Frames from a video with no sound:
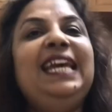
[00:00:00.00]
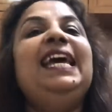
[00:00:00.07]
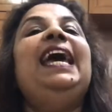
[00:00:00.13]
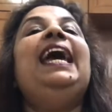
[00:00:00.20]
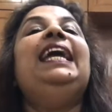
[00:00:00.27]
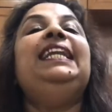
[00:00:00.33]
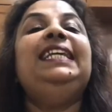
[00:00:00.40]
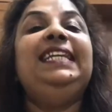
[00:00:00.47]

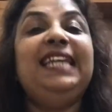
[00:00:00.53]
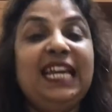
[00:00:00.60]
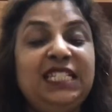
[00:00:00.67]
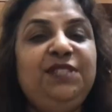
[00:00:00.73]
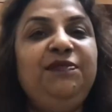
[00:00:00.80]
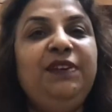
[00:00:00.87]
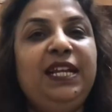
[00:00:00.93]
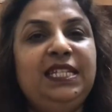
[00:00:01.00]
And
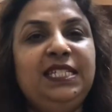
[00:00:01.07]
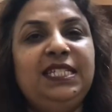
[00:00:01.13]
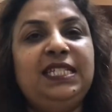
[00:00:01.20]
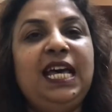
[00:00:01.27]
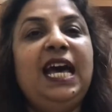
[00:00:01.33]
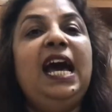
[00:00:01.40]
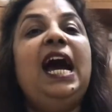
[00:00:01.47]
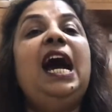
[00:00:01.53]
yes, friends,
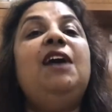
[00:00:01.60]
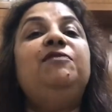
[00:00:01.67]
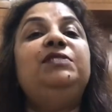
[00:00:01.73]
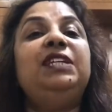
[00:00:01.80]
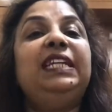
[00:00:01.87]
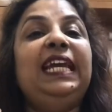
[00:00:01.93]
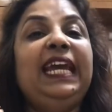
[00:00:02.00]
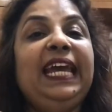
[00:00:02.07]

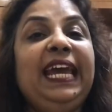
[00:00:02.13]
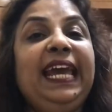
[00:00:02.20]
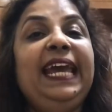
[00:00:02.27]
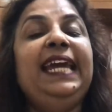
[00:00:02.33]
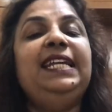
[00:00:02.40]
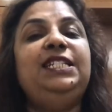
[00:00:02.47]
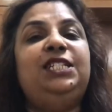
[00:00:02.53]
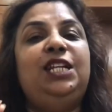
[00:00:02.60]
after
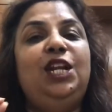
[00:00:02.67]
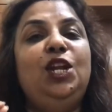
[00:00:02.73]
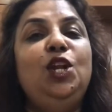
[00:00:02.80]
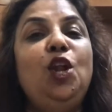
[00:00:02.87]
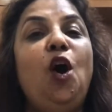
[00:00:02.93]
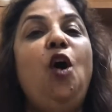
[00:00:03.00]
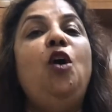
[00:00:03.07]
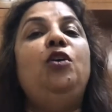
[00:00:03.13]
8
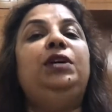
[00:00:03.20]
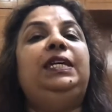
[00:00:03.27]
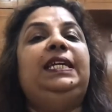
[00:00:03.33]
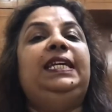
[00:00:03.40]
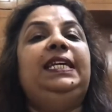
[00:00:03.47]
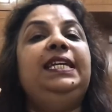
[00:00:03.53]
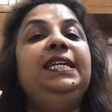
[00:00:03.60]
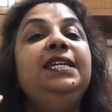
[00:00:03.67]

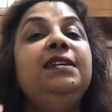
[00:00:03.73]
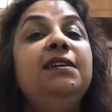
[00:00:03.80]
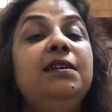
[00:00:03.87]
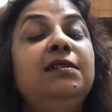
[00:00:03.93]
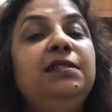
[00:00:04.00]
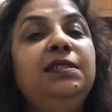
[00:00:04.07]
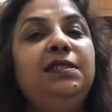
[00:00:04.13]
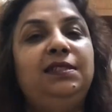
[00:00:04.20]
long
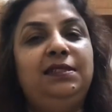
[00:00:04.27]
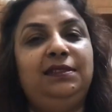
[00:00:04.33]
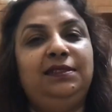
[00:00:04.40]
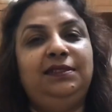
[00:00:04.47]
years,